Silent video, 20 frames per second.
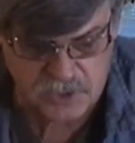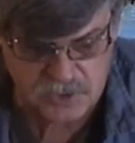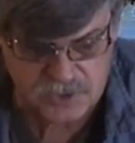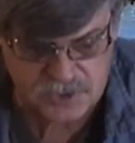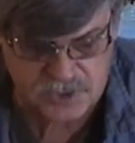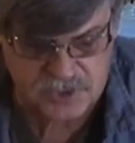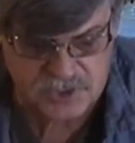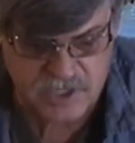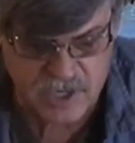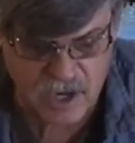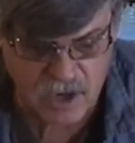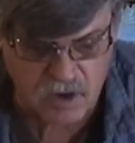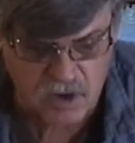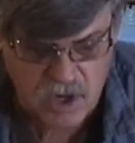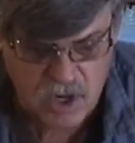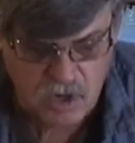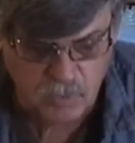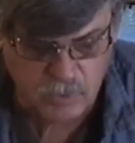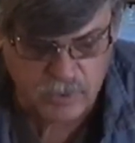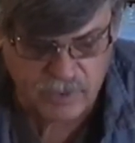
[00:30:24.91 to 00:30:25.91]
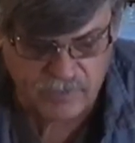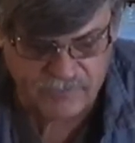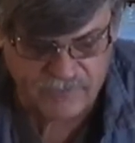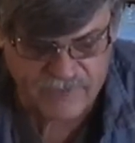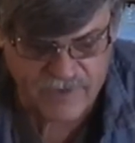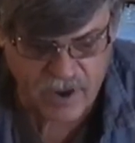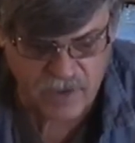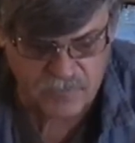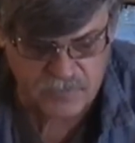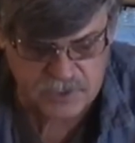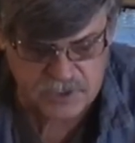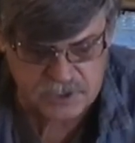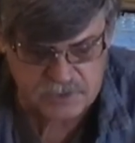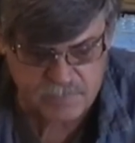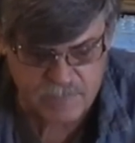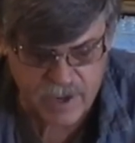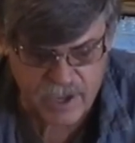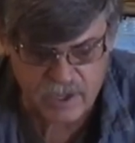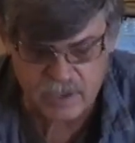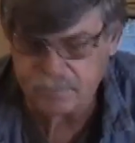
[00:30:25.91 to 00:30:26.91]
Says, now we have found this
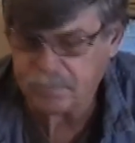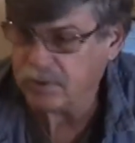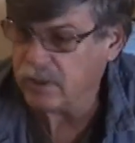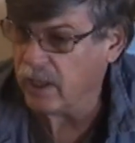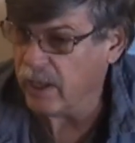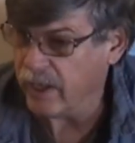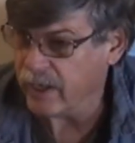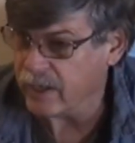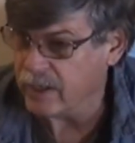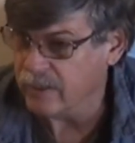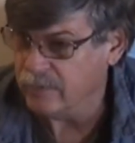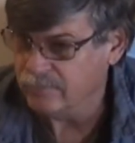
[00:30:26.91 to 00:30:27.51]
man a plague,